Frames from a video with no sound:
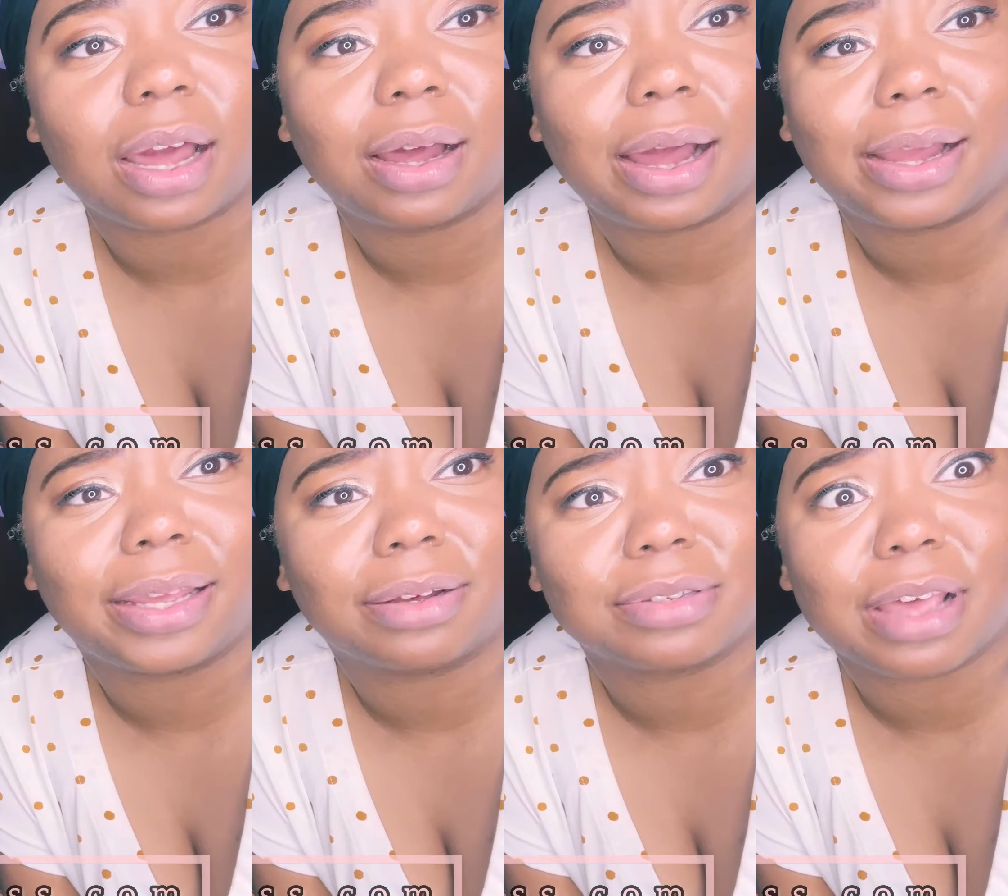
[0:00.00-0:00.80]
I
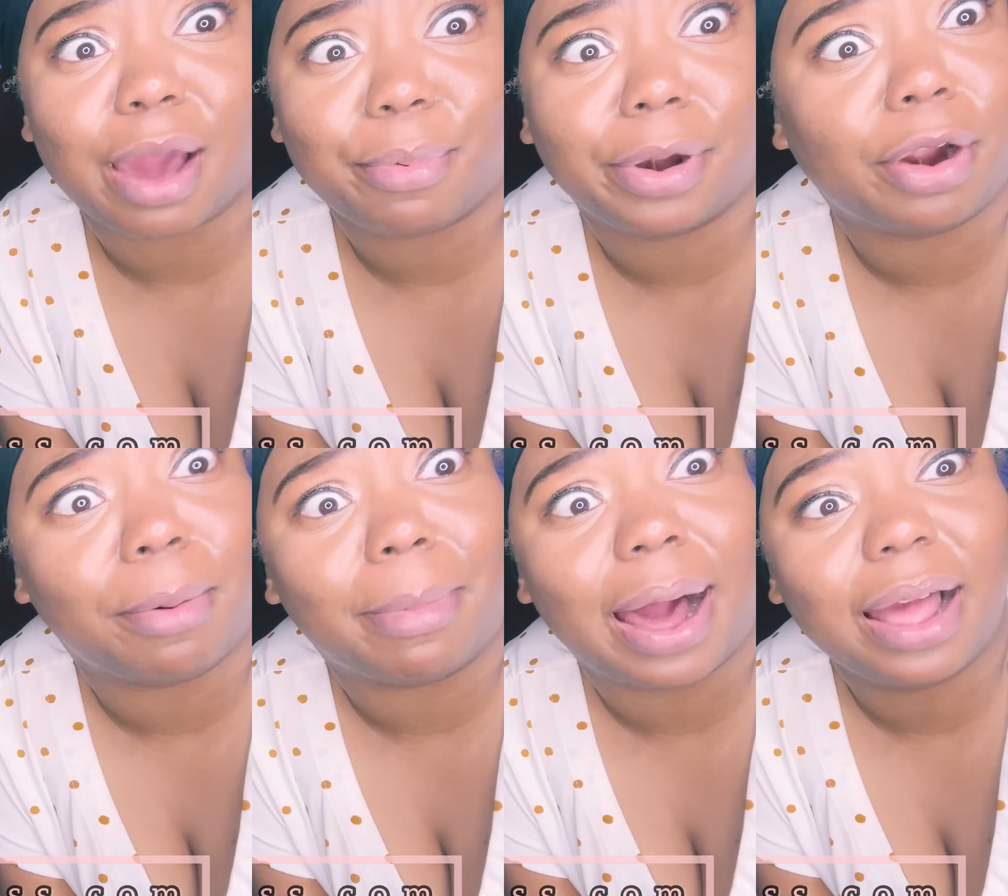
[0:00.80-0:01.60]
ain't gonna say I want it
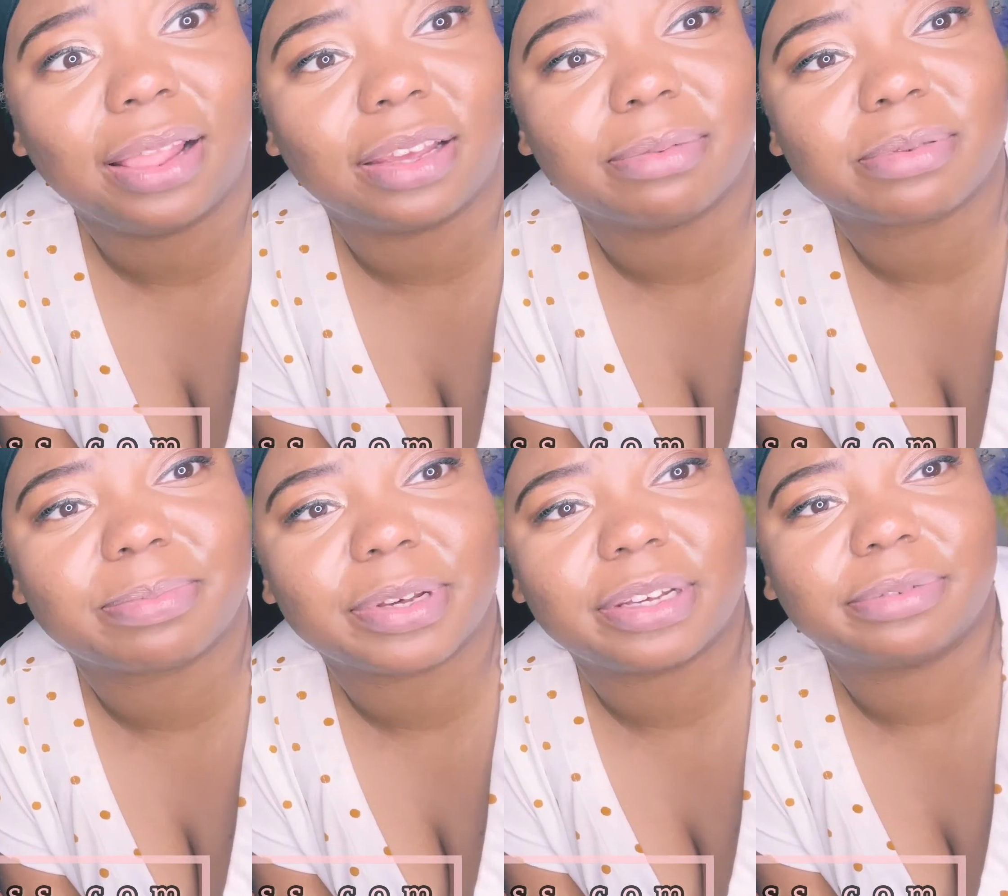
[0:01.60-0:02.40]
on my lips,
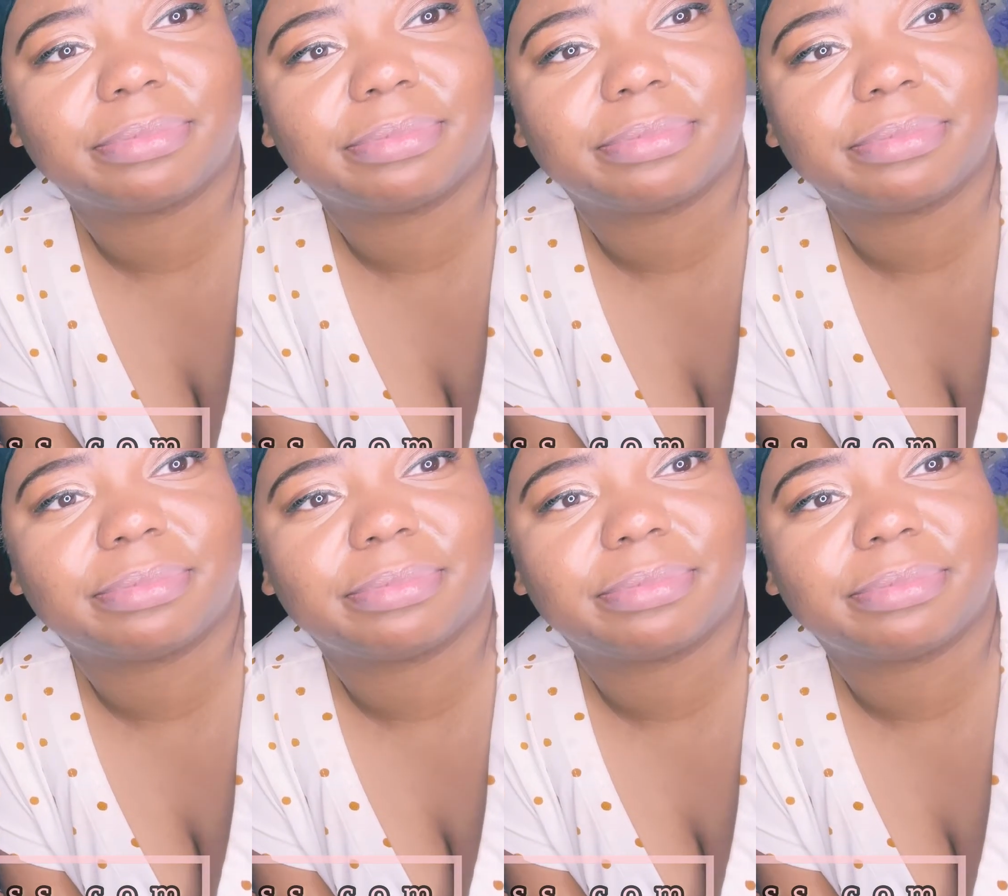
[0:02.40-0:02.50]
but